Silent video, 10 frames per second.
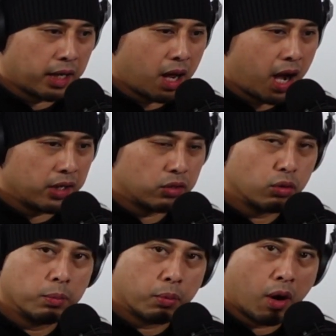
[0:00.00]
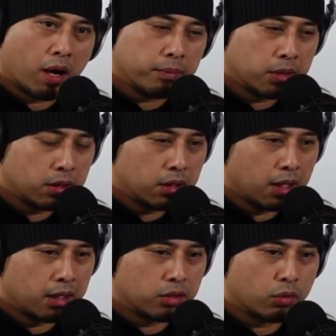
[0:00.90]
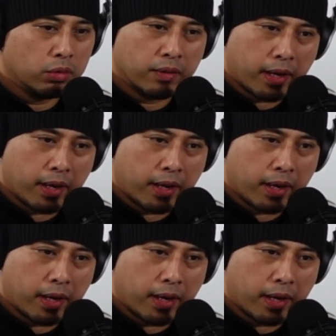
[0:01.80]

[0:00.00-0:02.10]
high school proms and school